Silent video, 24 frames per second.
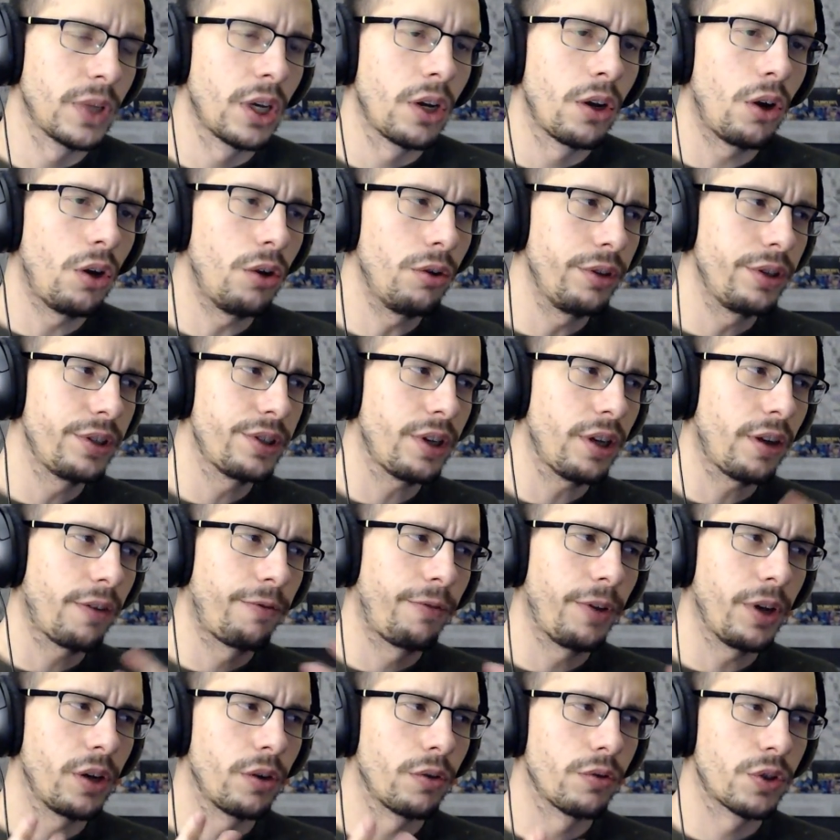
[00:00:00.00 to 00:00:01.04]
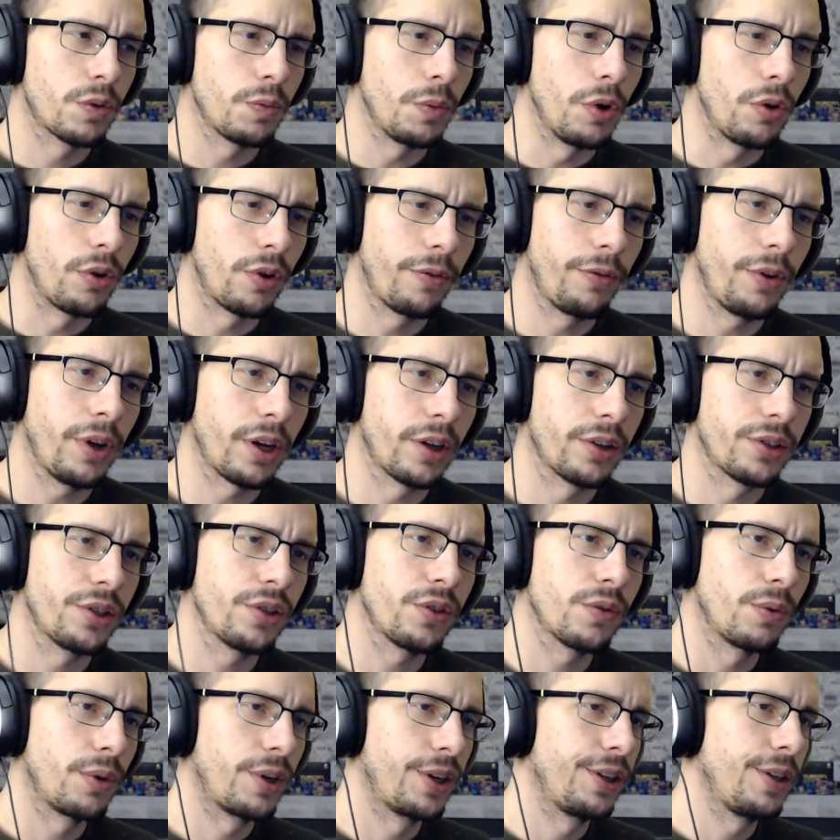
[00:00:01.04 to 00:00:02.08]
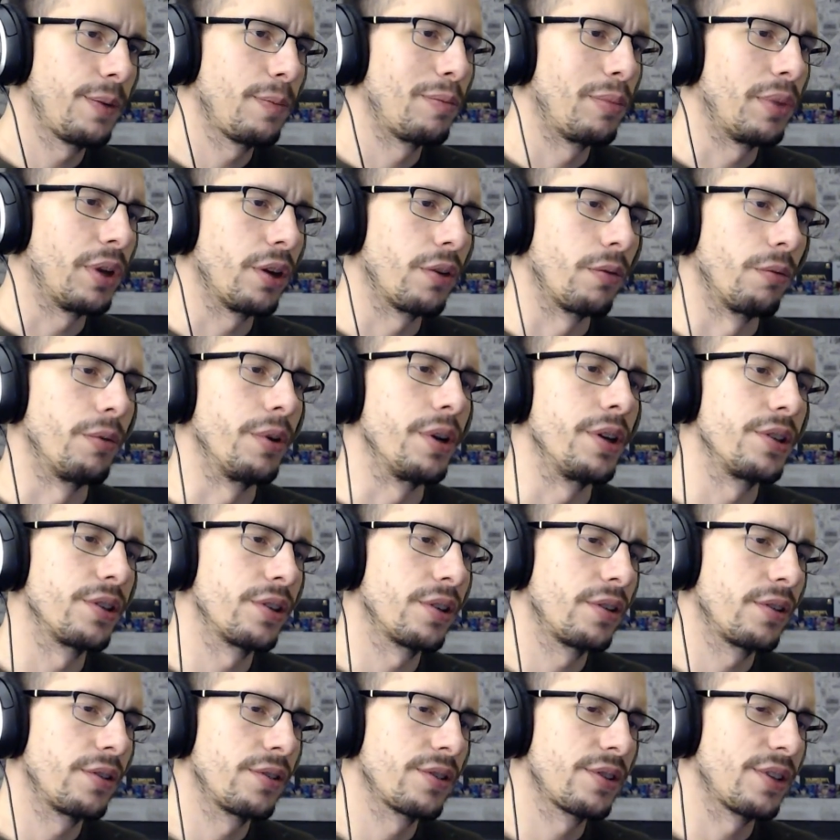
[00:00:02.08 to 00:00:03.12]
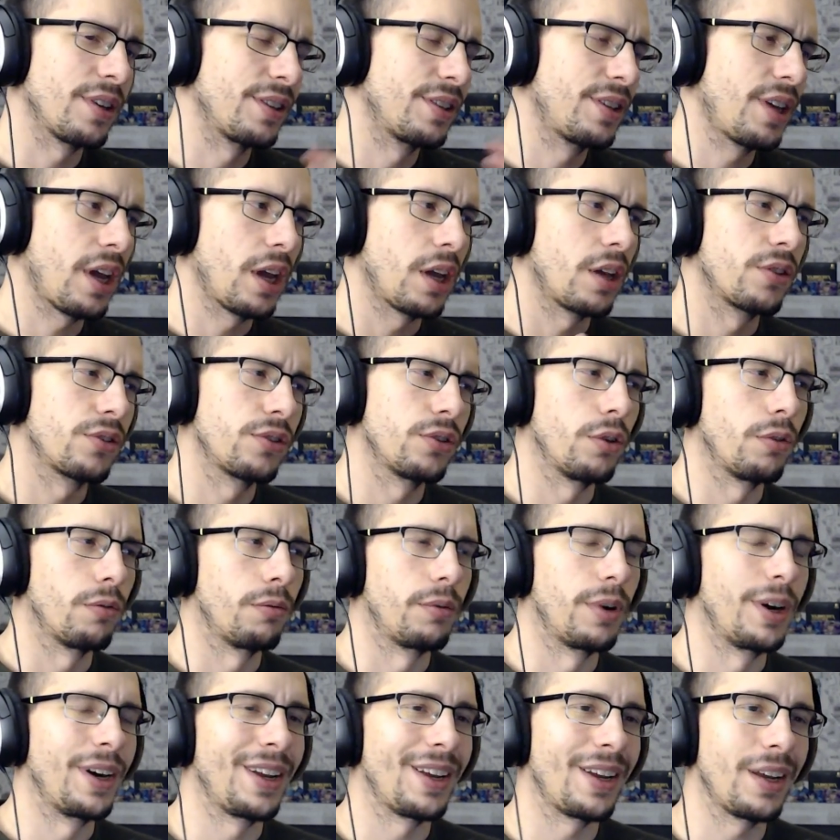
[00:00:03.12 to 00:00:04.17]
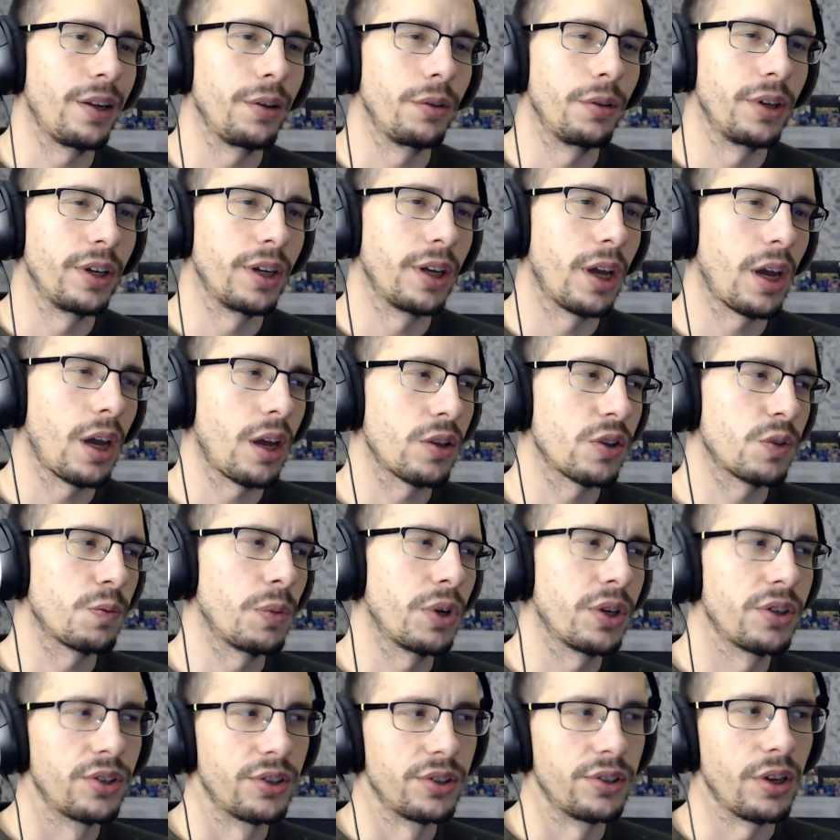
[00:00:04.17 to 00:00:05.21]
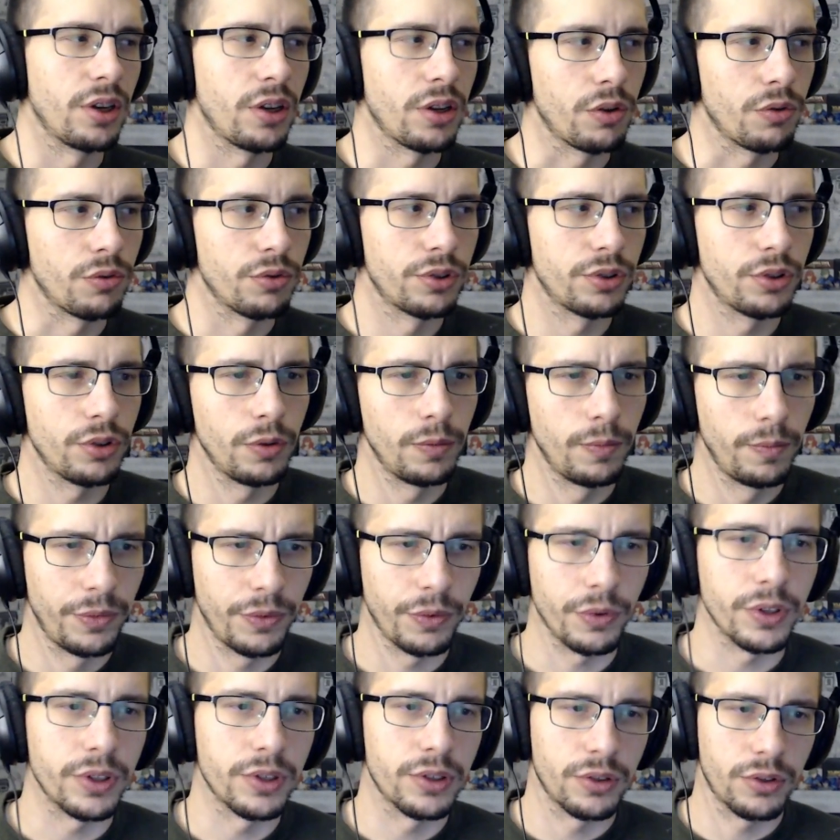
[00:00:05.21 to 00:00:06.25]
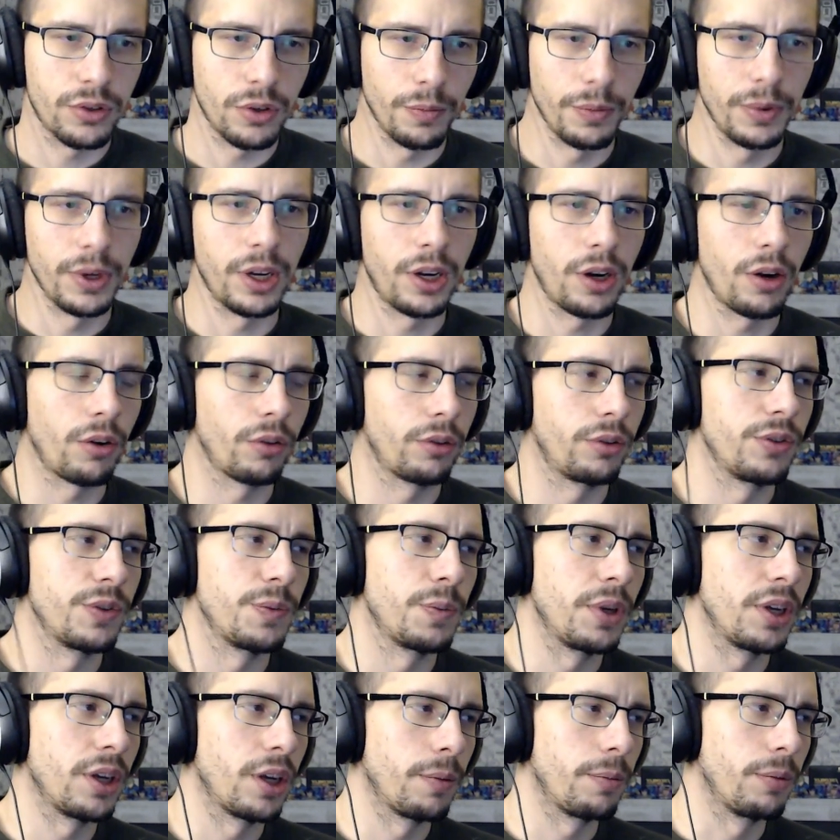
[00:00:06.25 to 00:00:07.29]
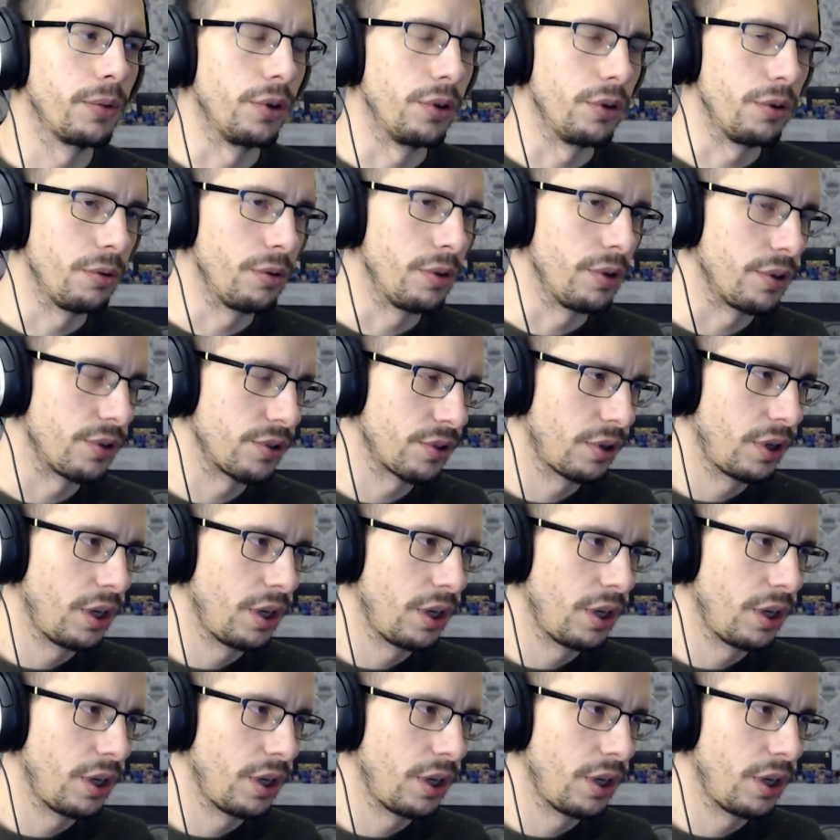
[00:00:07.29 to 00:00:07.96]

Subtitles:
All these like Fatal Smoke effects is one of the big reasons that tanks don't run healing as much as they used to, with so many characters being able to do this.